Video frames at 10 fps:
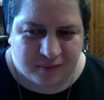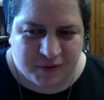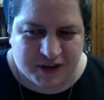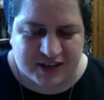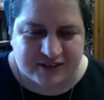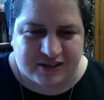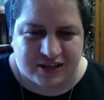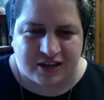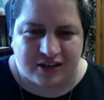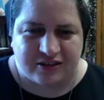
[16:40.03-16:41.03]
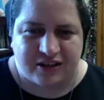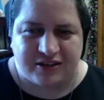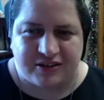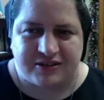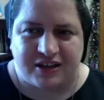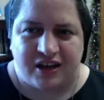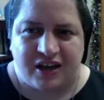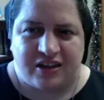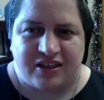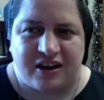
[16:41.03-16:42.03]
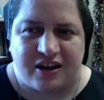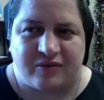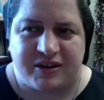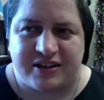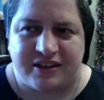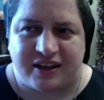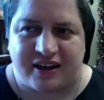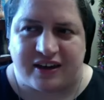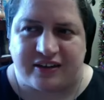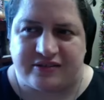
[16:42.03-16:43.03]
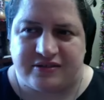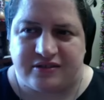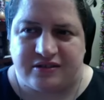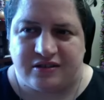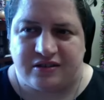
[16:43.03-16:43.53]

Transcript: Because then he's like, then I realized